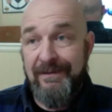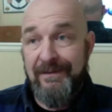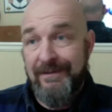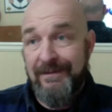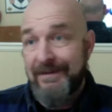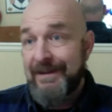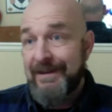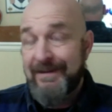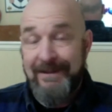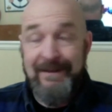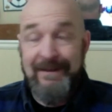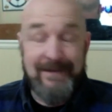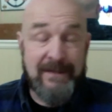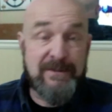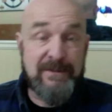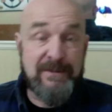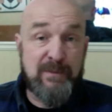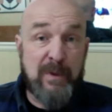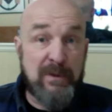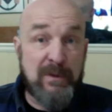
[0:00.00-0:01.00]
in as
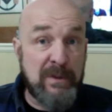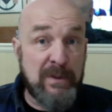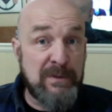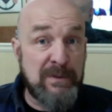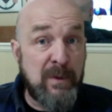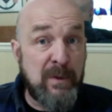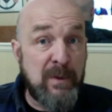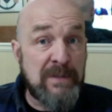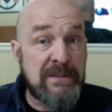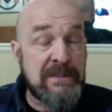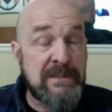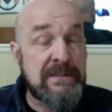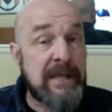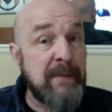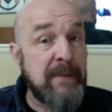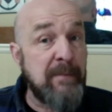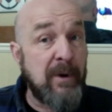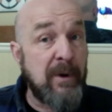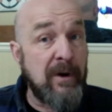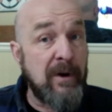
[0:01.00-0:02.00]
what it was the same
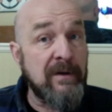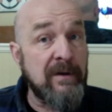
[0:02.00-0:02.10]
part,